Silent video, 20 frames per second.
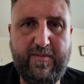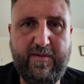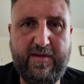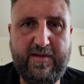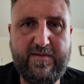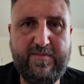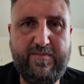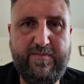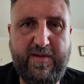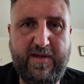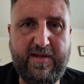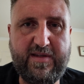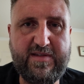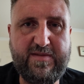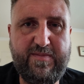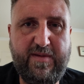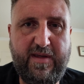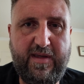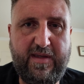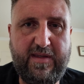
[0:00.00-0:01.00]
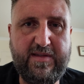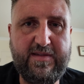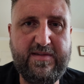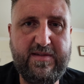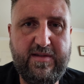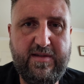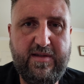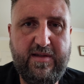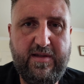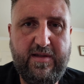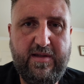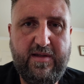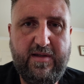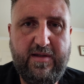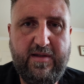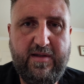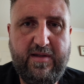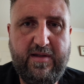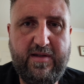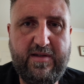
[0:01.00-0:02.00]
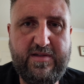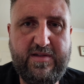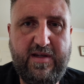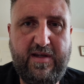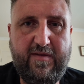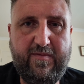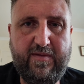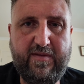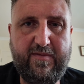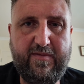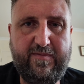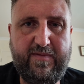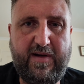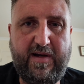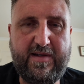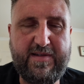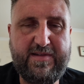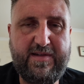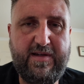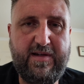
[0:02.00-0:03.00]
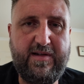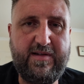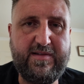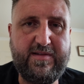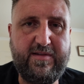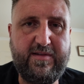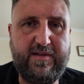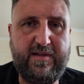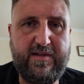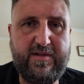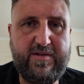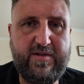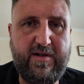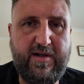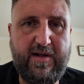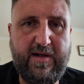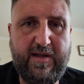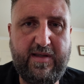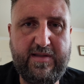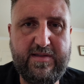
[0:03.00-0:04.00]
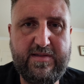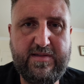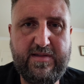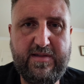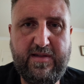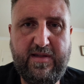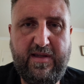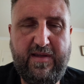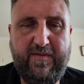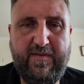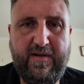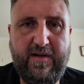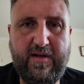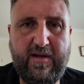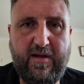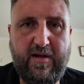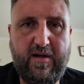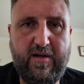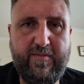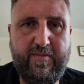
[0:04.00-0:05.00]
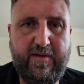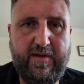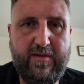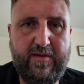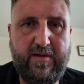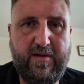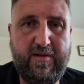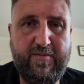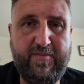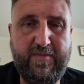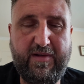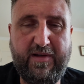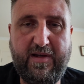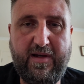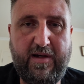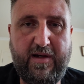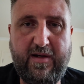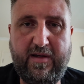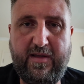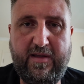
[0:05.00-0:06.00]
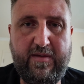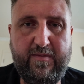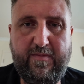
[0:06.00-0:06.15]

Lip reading: I mean, there's big speeds achieved with the fast cars on that track. It's even in a clubman car,